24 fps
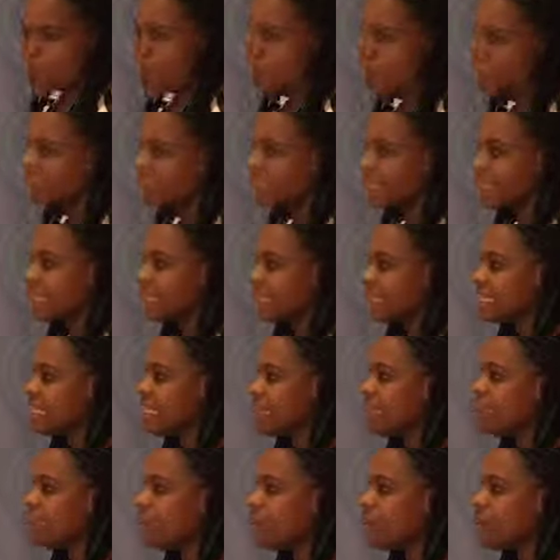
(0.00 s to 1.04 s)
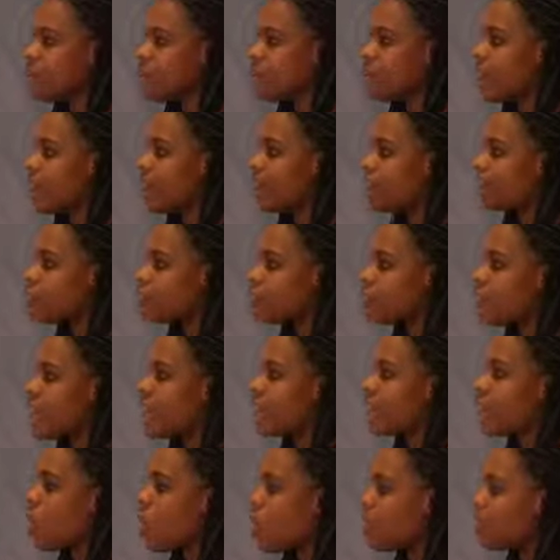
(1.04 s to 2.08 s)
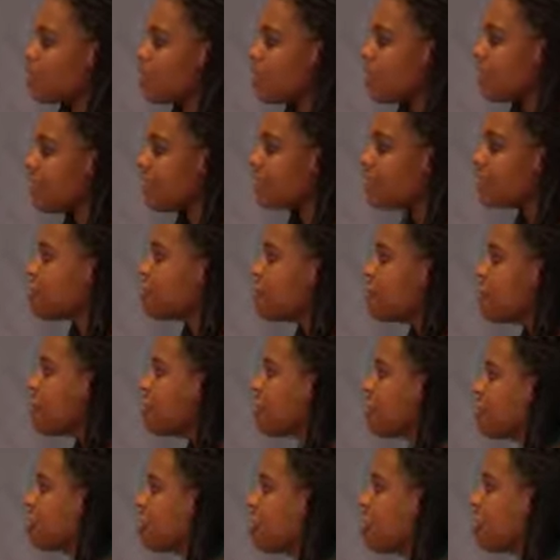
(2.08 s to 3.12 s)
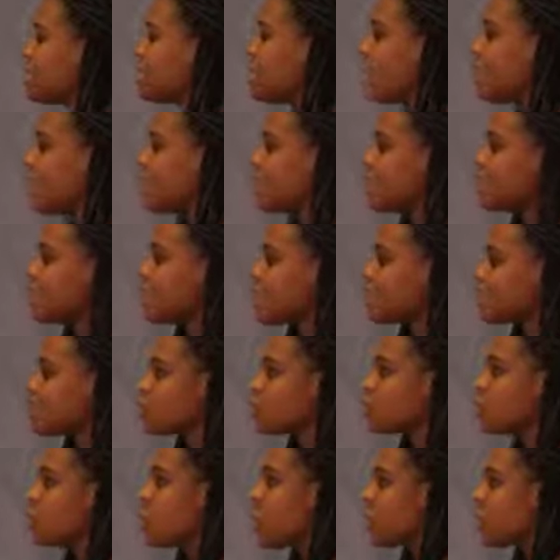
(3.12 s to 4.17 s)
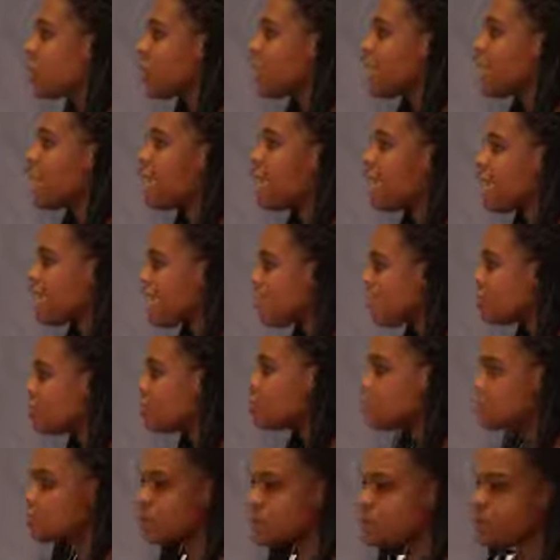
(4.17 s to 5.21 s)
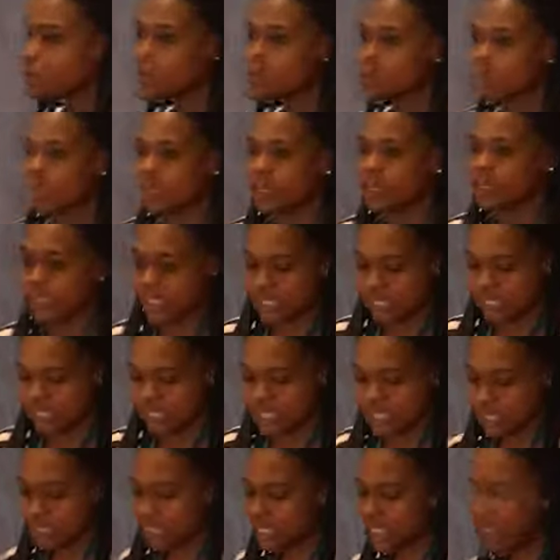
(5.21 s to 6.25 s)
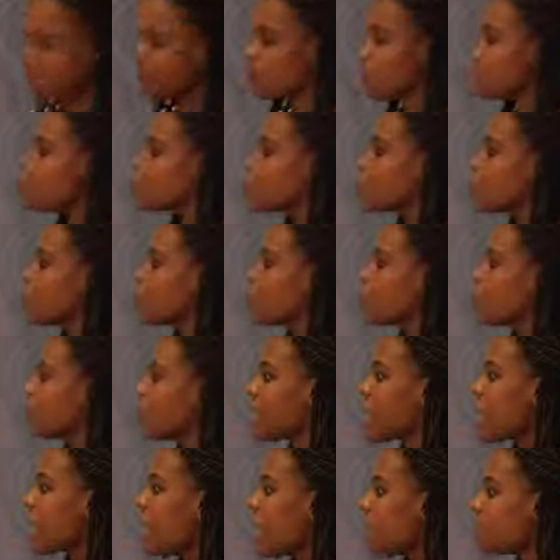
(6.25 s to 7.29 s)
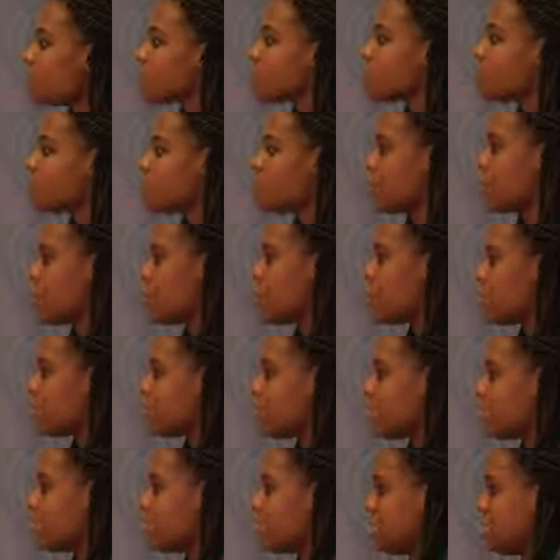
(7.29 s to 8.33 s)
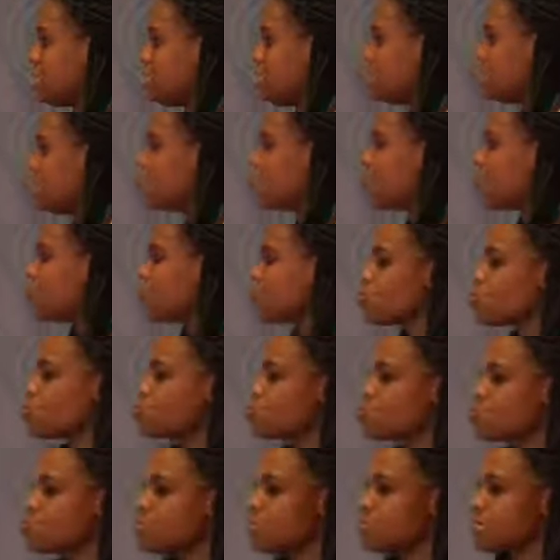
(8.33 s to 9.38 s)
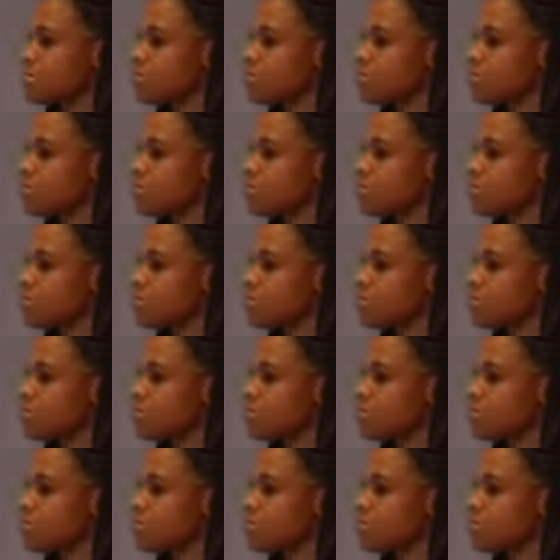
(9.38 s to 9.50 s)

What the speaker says: where they can keep track of the information that's going into their organization and also going out of their organization. They also don't